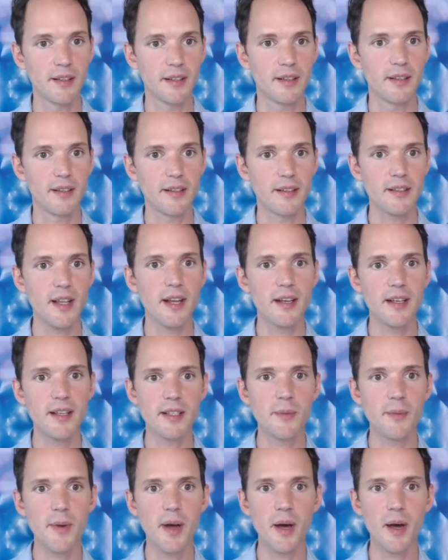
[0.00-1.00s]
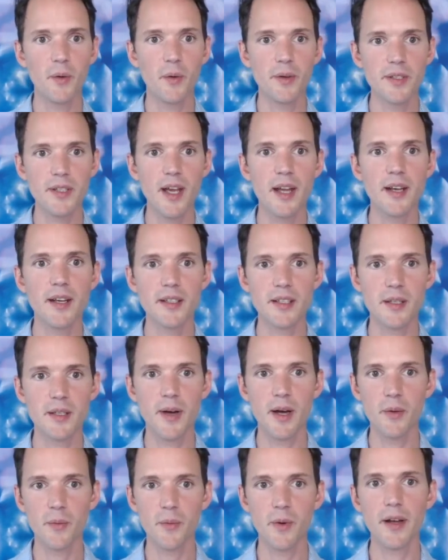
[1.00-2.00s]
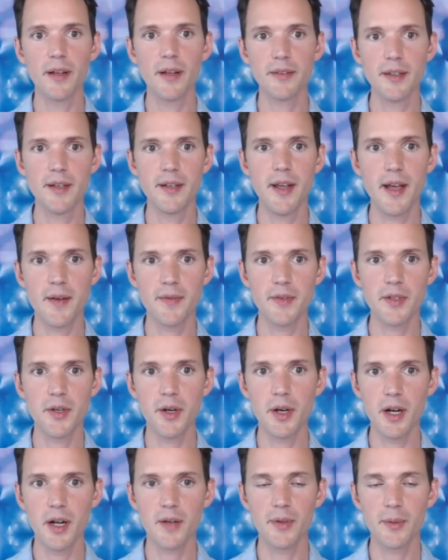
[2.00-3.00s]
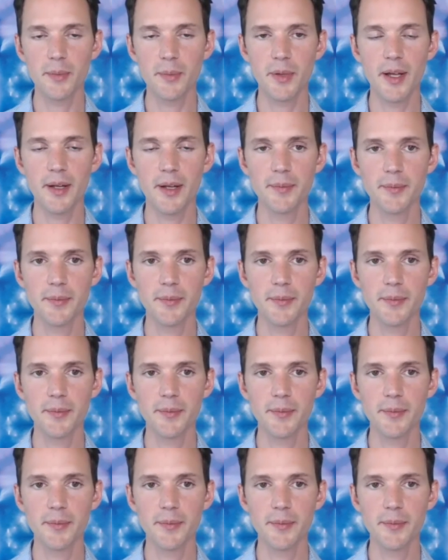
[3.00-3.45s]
Sadness about sadness about what? The day after you got off the plane.